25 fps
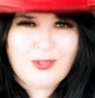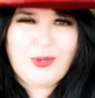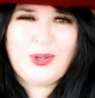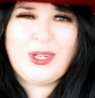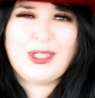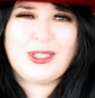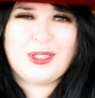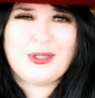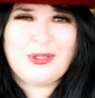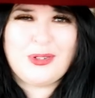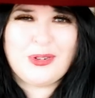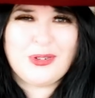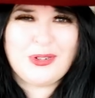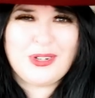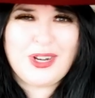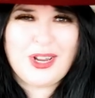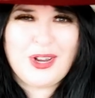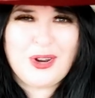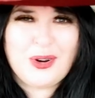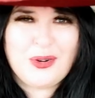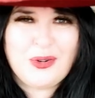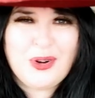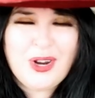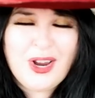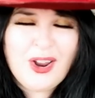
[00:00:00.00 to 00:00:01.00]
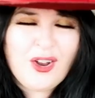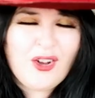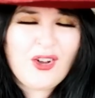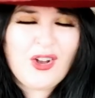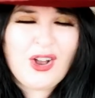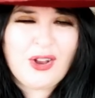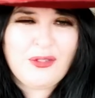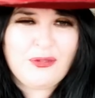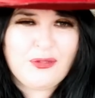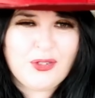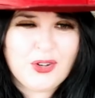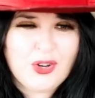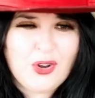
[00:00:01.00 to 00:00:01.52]
We do not know.
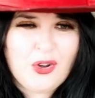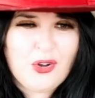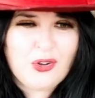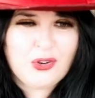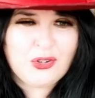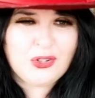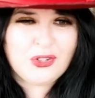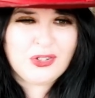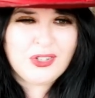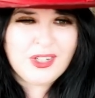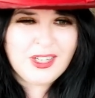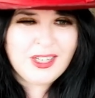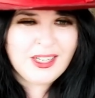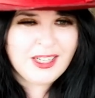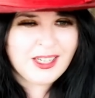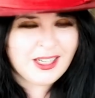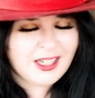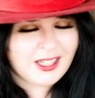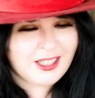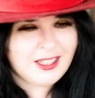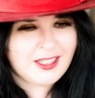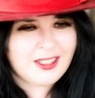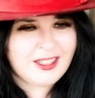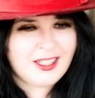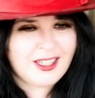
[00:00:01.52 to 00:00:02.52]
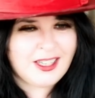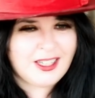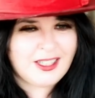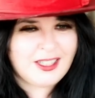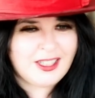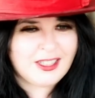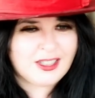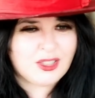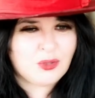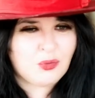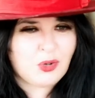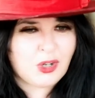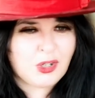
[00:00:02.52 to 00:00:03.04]
I've forgotten. In
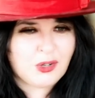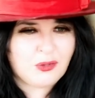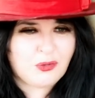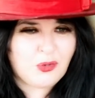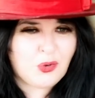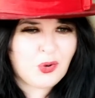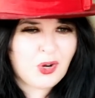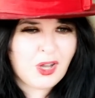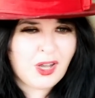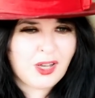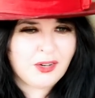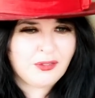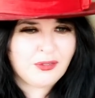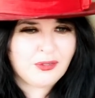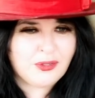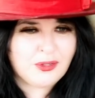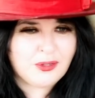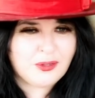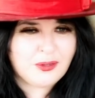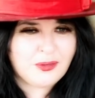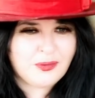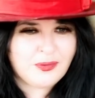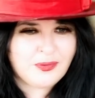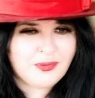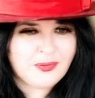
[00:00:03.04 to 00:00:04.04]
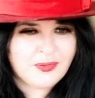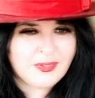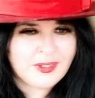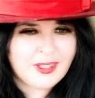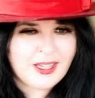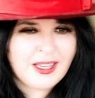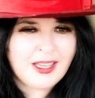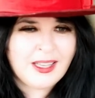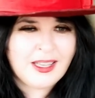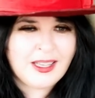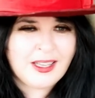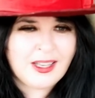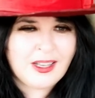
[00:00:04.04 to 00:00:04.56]
It's a Wonderful Life. I don't like
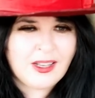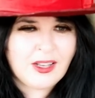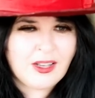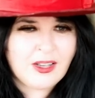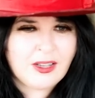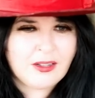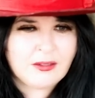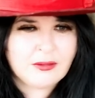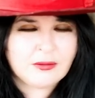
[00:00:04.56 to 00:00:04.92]
that film.